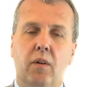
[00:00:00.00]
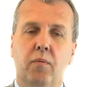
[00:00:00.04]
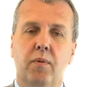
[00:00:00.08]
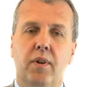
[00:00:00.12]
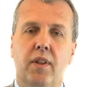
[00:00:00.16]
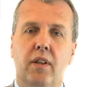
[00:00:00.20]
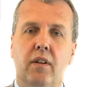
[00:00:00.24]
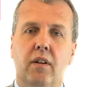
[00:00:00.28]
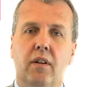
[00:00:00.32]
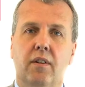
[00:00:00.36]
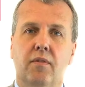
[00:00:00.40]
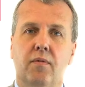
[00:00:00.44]
with
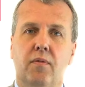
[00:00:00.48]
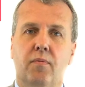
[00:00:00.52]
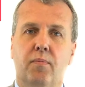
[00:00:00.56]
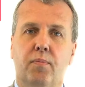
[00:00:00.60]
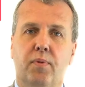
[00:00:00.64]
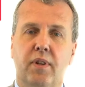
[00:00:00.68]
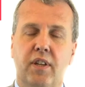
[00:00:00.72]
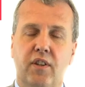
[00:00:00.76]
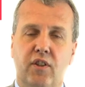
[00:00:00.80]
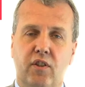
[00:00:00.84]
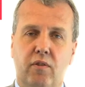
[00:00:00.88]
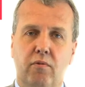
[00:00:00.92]
a lot of
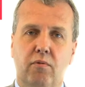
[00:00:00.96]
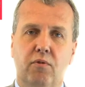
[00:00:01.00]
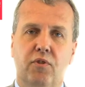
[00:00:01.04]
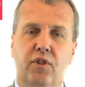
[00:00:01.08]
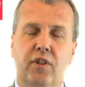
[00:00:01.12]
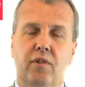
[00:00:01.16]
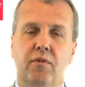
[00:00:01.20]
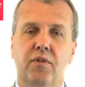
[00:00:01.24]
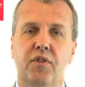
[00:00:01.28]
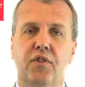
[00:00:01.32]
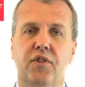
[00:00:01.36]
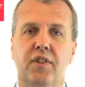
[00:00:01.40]
preschool
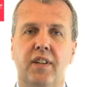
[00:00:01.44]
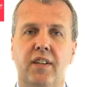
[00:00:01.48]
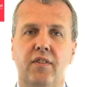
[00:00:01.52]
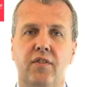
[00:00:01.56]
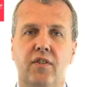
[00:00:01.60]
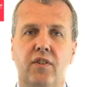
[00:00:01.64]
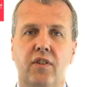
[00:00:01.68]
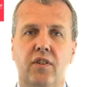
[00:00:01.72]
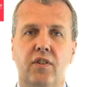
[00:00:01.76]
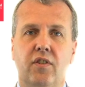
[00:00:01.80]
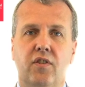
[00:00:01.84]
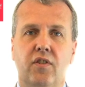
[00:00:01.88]
children's
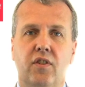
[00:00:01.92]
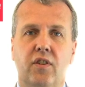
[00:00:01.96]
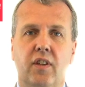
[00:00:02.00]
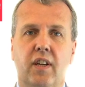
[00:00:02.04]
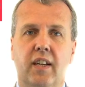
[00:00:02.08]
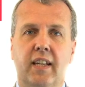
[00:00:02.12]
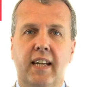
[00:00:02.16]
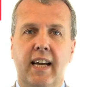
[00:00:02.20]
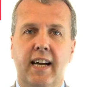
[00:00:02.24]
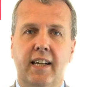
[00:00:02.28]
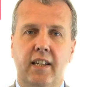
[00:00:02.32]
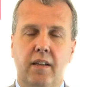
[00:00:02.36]
centres,
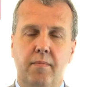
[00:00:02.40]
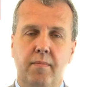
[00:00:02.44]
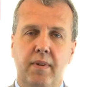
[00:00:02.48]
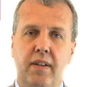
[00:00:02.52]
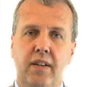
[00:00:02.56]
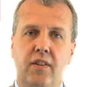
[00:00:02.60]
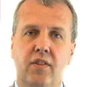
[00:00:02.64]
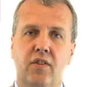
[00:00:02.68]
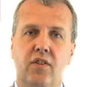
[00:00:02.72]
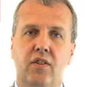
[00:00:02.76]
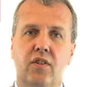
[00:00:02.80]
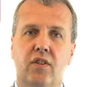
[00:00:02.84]

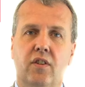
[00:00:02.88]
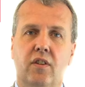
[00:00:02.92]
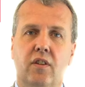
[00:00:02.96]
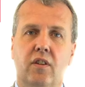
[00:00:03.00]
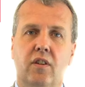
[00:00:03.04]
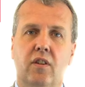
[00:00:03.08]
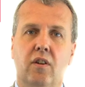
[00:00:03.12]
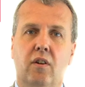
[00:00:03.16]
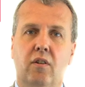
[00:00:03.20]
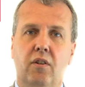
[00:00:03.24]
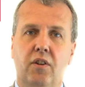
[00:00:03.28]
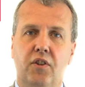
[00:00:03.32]
academies,
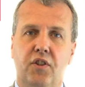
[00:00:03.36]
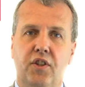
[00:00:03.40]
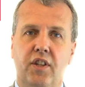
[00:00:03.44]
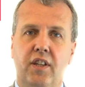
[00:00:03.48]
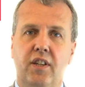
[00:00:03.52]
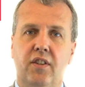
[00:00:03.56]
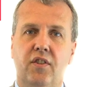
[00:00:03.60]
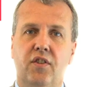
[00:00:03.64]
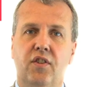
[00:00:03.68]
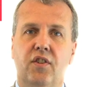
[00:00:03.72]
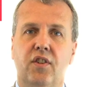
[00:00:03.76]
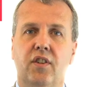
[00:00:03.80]

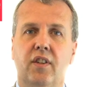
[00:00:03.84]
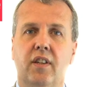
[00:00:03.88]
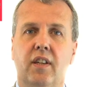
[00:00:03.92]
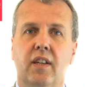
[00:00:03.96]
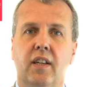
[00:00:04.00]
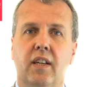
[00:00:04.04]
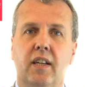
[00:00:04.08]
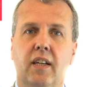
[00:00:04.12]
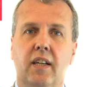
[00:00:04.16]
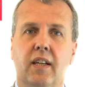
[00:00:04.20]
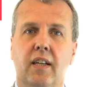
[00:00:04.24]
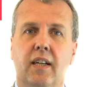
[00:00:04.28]
colleges
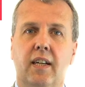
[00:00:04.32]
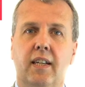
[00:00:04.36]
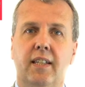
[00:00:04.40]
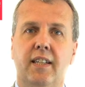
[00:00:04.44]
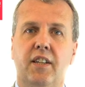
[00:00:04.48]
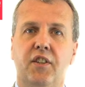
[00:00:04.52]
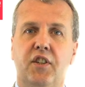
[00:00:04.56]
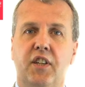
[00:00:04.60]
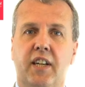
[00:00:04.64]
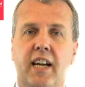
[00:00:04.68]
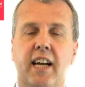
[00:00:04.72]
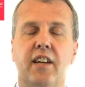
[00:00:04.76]
and
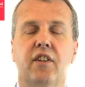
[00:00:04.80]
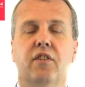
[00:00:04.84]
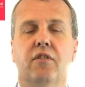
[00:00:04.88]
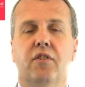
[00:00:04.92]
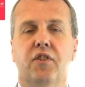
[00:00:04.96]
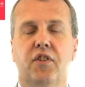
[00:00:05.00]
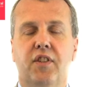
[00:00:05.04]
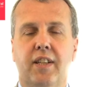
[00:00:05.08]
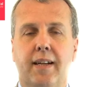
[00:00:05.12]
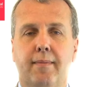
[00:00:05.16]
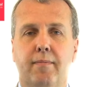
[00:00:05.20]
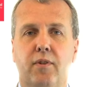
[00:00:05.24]
educational
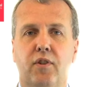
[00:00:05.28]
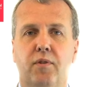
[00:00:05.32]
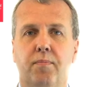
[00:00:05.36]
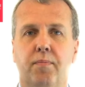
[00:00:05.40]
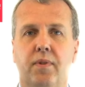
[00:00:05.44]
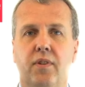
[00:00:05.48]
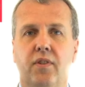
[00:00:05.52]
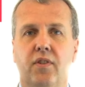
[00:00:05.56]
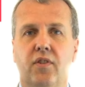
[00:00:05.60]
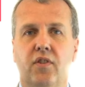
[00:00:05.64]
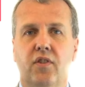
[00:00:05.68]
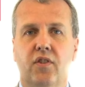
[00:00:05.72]

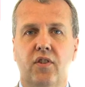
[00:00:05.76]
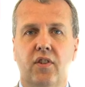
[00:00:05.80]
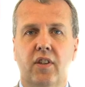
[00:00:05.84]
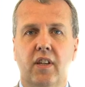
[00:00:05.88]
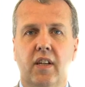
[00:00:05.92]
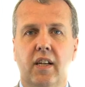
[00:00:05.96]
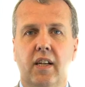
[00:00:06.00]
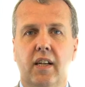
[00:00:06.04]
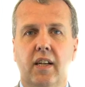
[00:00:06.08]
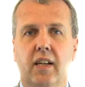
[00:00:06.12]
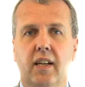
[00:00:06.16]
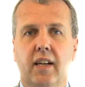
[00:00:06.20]
establishments,
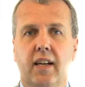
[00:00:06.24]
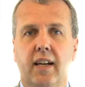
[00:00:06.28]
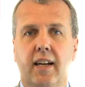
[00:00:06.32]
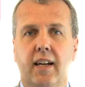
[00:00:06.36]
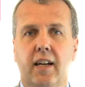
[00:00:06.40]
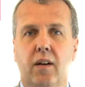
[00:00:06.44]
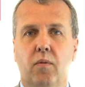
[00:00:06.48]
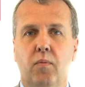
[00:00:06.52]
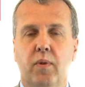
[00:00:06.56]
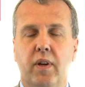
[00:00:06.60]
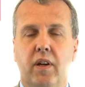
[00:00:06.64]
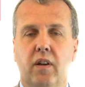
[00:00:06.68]

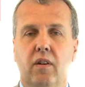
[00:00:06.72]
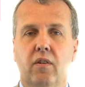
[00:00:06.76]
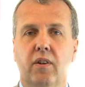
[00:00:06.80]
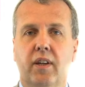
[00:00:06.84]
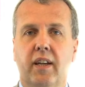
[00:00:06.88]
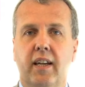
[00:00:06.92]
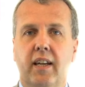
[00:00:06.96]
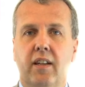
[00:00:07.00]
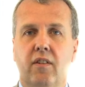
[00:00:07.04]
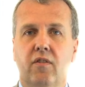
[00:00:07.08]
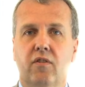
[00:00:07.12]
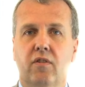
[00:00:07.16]
and we are
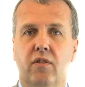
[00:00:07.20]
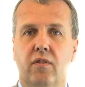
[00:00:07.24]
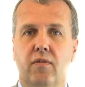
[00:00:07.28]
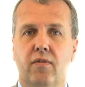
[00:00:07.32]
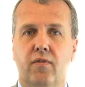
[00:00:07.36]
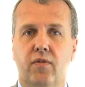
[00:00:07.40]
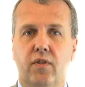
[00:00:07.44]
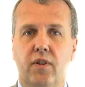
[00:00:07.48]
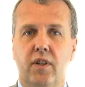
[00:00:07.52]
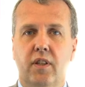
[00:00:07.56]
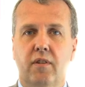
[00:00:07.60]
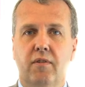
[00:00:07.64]
looking to
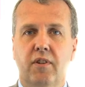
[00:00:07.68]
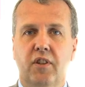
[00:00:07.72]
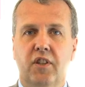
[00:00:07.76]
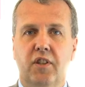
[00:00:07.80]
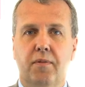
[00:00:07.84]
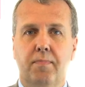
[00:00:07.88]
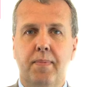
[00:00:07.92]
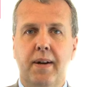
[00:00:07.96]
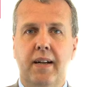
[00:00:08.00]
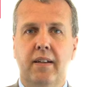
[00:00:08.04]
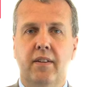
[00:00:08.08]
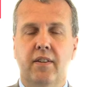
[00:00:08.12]
further
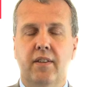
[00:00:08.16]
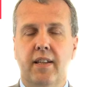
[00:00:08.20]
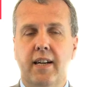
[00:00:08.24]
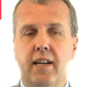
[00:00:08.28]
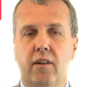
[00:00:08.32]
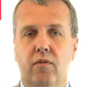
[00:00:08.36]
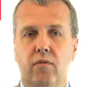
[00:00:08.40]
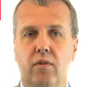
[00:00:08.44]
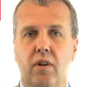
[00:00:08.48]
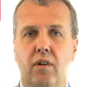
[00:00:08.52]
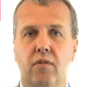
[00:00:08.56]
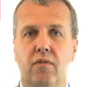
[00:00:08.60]
expand
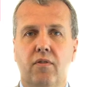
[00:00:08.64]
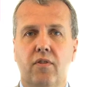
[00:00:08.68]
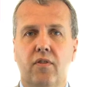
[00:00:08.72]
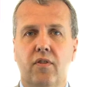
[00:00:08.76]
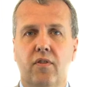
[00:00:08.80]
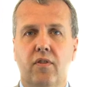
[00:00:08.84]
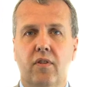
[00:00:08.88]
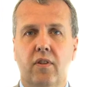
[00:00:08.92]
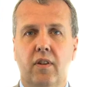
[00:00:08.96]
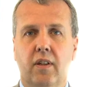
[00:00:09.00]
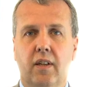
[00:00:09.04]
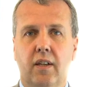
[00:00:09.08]
that
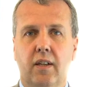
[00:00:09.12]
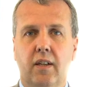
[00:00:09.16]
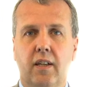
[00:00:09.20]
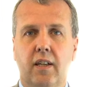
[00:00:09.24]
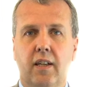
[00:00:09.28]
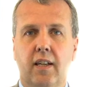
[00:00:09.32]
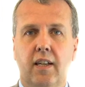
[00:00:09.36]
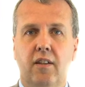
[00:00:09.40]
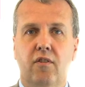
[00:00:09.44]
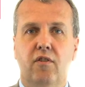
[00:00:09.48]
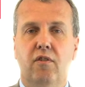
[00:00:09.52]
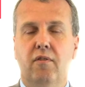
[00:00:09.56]
growth
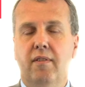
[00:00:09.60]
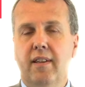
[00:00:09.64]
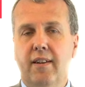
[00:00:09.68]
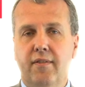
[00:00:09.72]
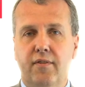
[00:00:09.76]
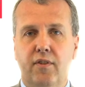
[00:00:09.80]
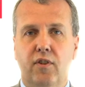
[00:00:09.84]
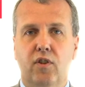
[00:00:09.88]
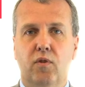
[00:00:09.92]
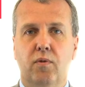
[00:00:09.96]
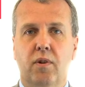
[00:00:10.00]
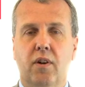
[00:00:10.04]
in
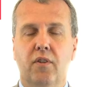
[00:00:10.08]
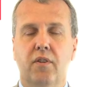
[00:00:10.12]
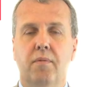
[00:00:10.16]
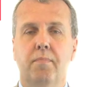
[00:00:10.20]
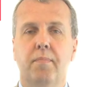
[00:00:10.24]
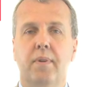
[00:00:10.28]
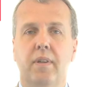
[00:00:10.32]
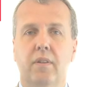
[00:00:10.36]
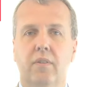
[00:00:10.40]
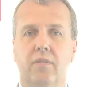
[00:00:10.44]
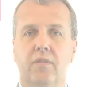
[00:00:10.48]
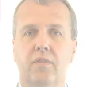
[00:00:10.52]
2012 and
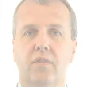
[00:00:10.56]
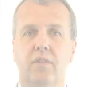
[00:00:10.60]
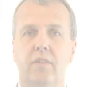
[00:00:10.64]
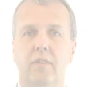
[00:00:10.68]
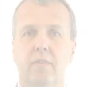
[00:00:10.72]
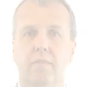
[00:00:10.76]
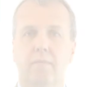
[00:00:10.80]
beyond.